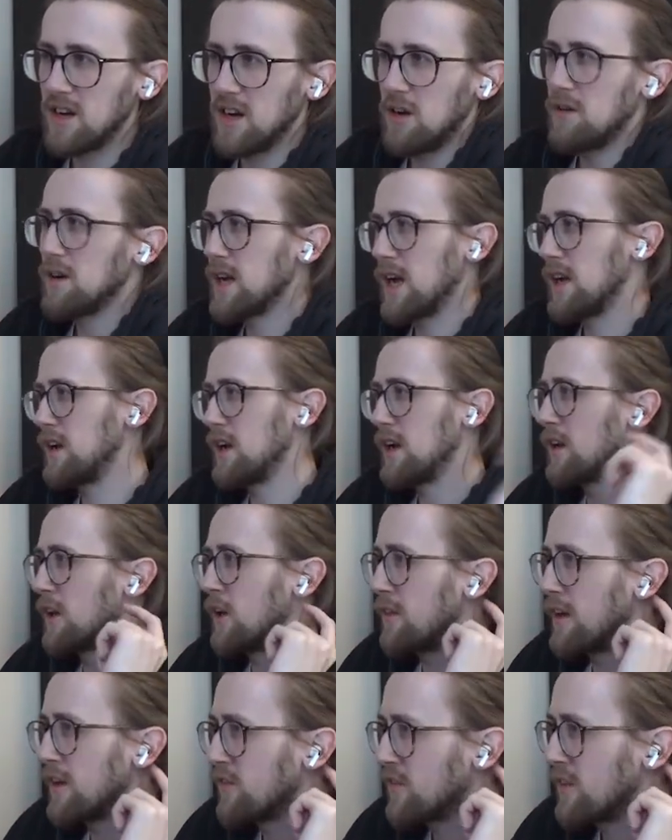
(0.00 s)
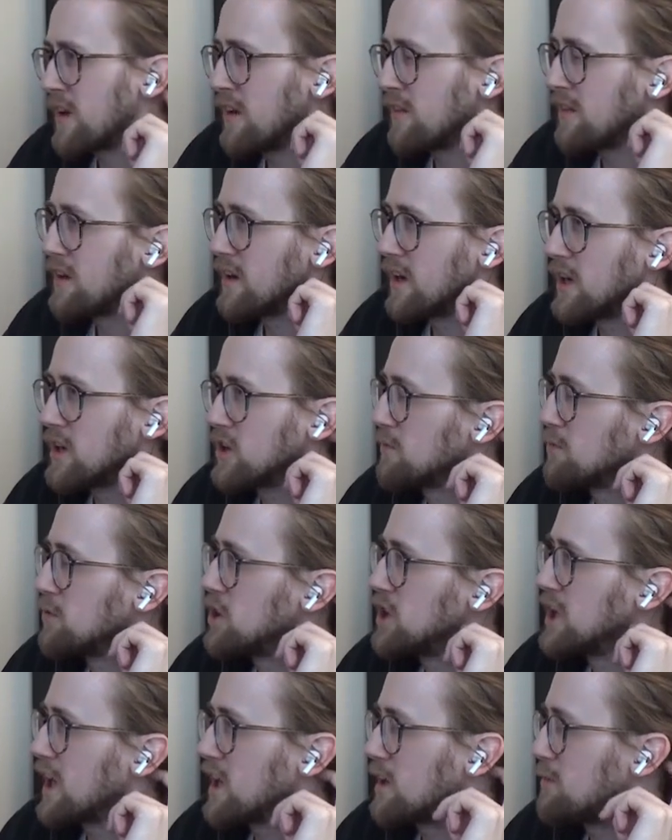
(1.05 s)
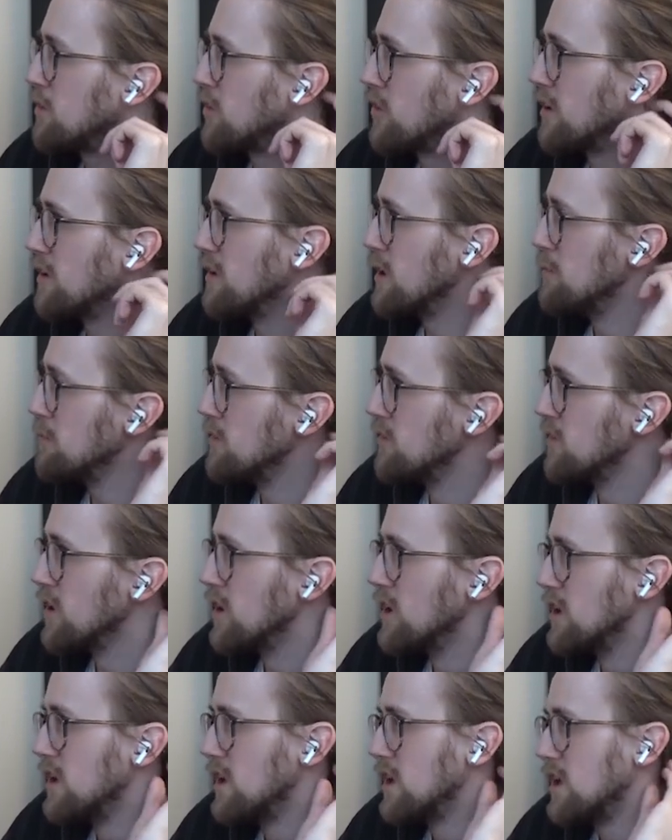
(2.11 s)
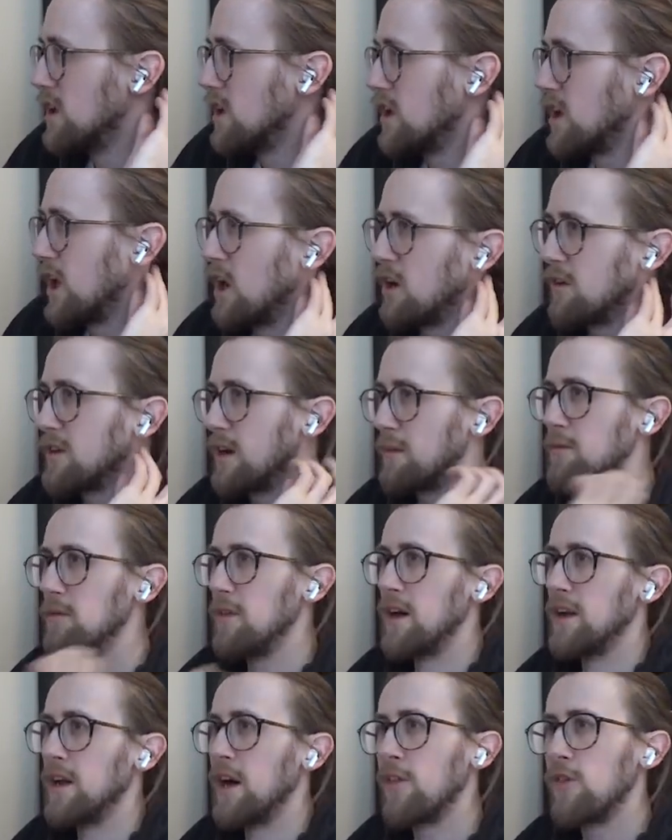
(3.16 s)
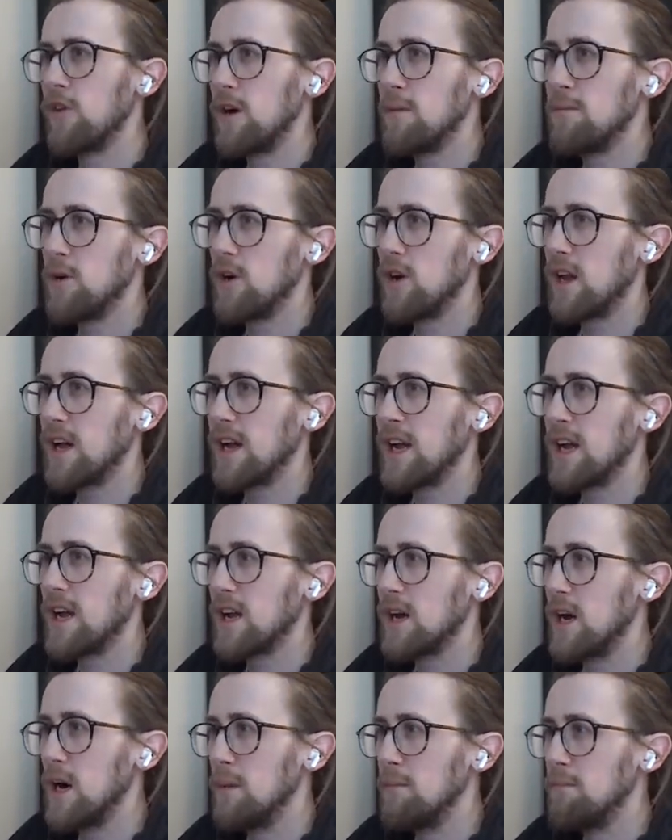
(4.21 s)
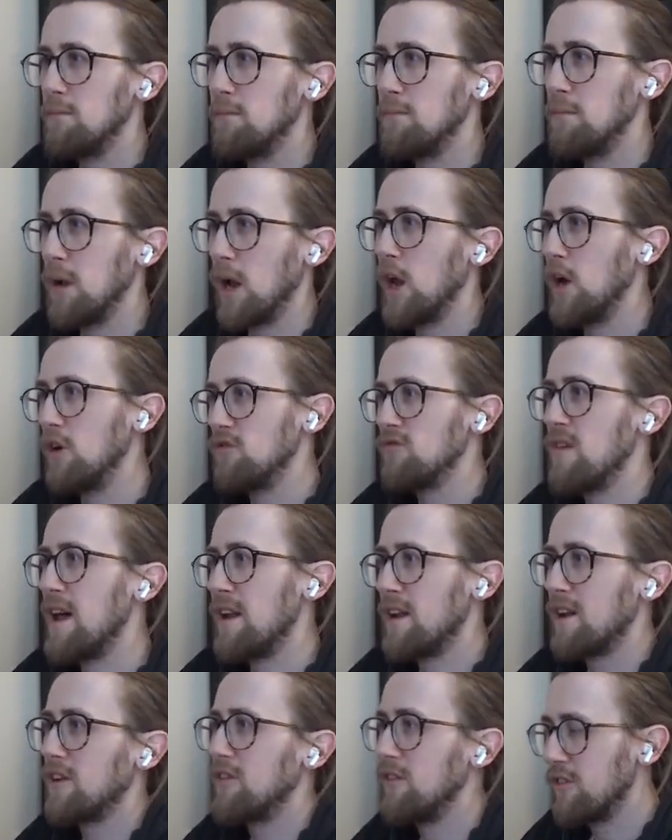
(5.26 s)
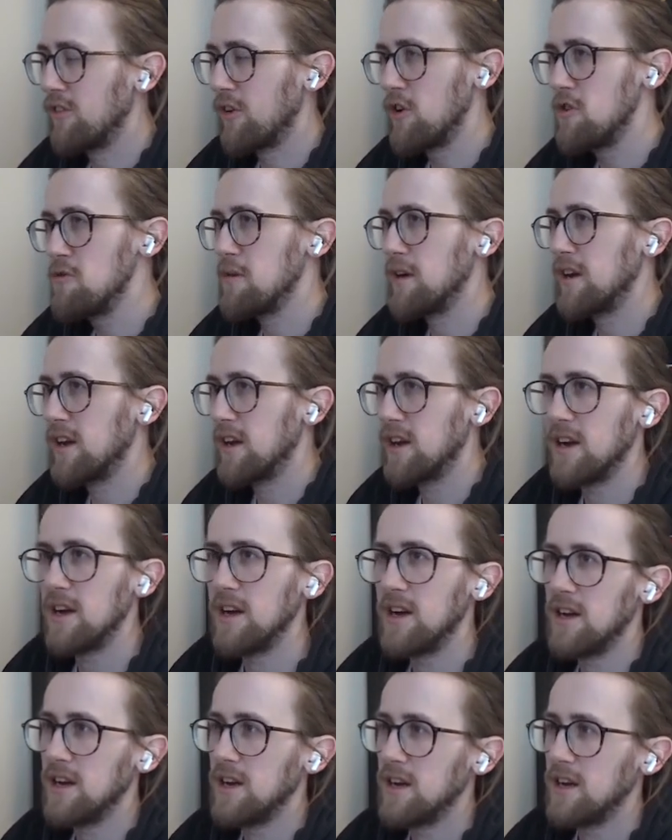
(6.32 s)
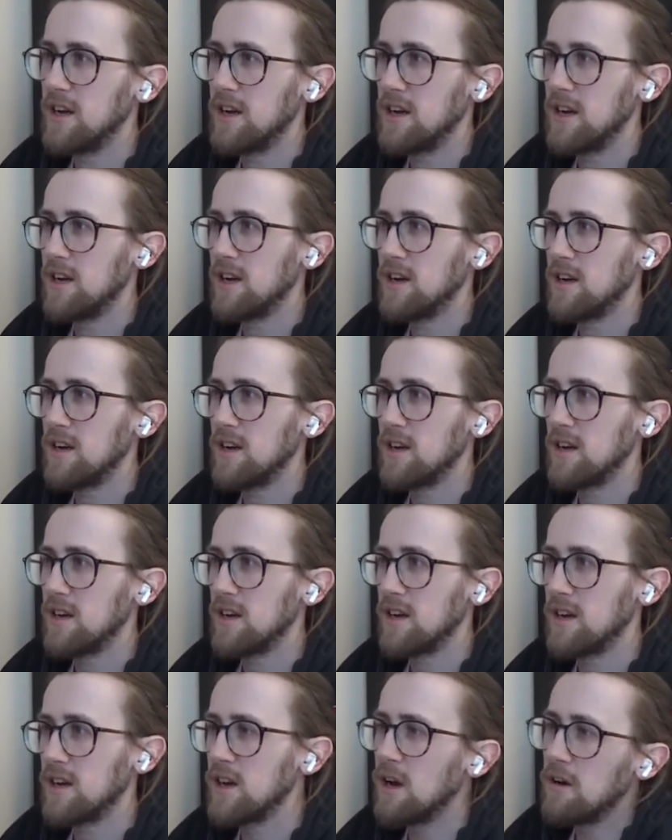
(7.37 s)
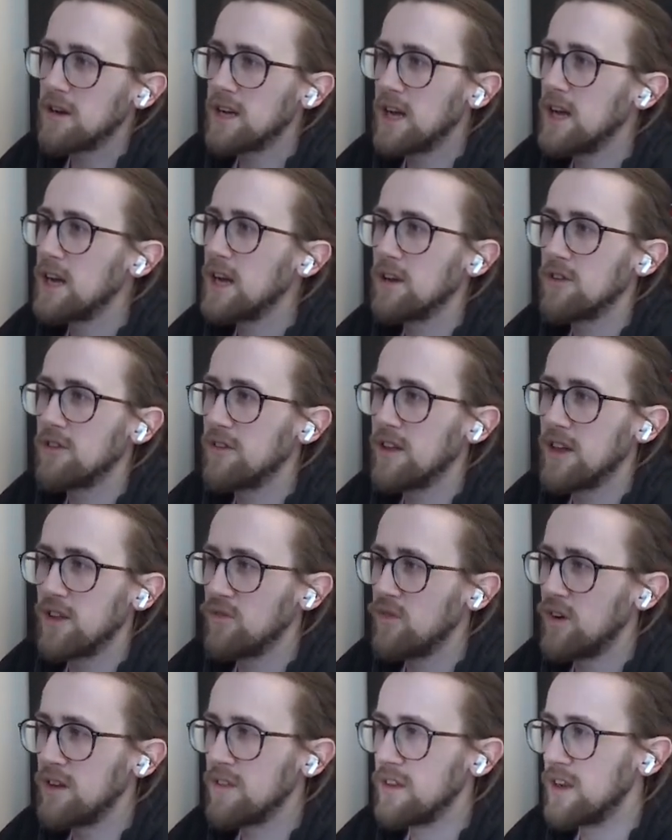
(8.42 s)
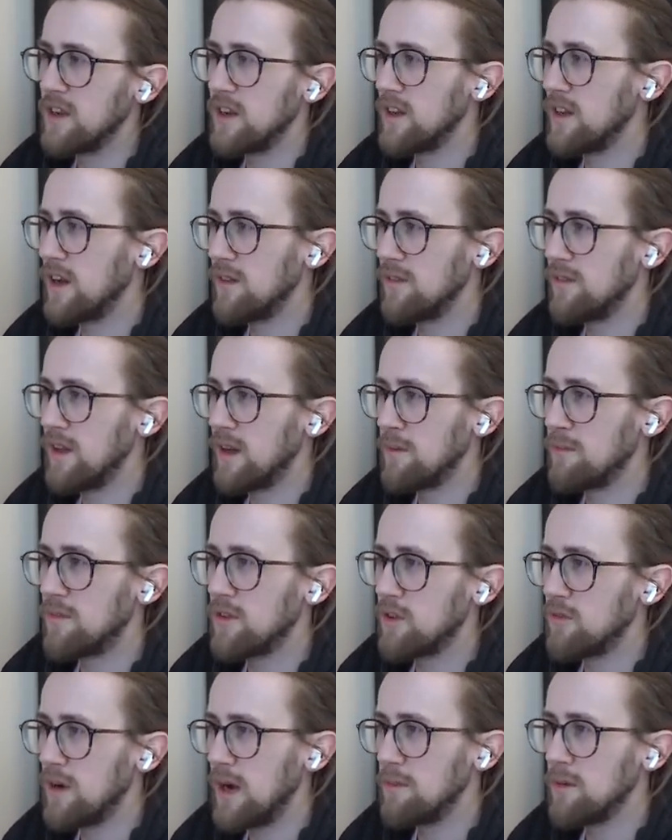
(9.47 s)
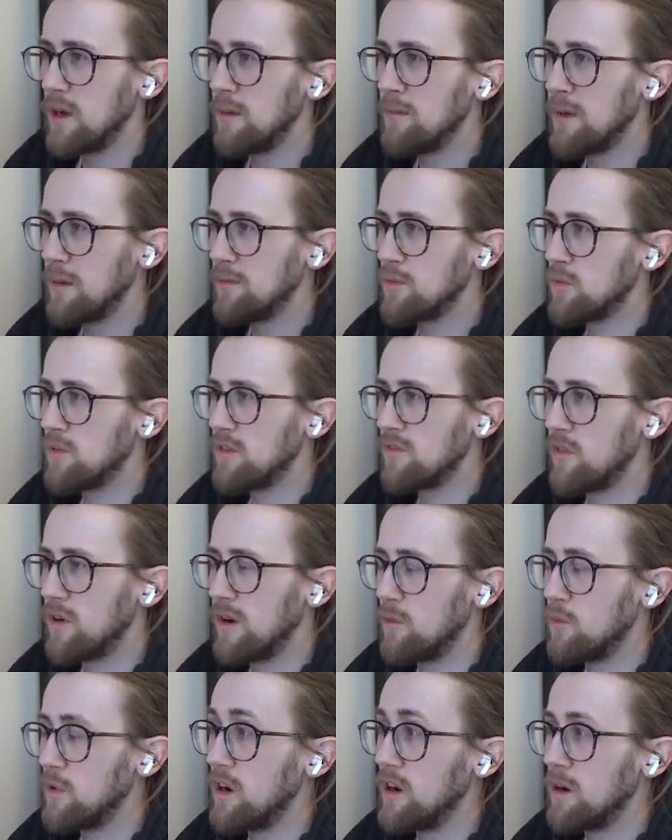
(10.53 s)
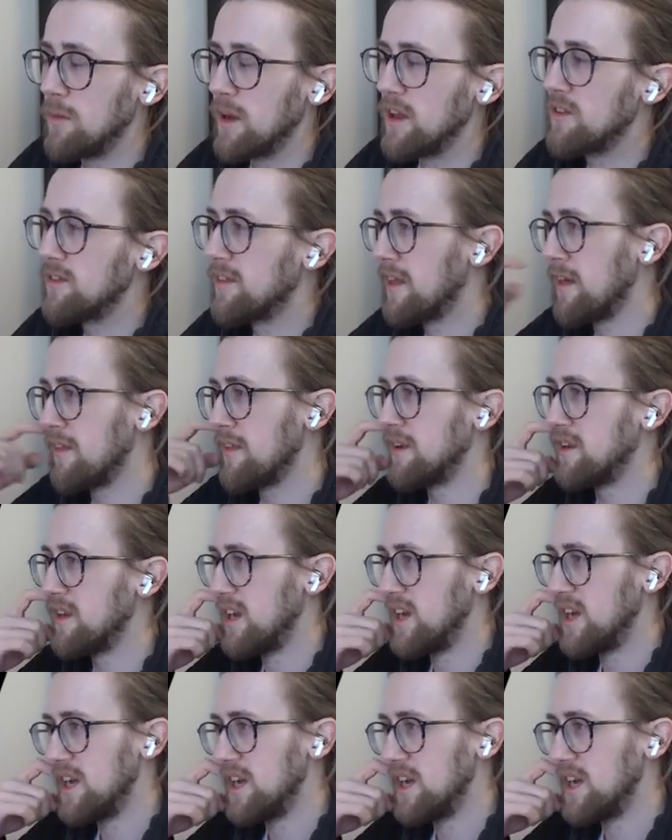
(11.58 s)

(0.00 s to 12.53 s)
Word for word: Oh, okay, yeah, no, that's sound then. I just put Jack above her. Above her. I was happy with that. I thought I put, like, a below Randall and Toby. No, okay, yeah, so that's fine then. I, am still happy. I'm happy with where, where I placed it there then.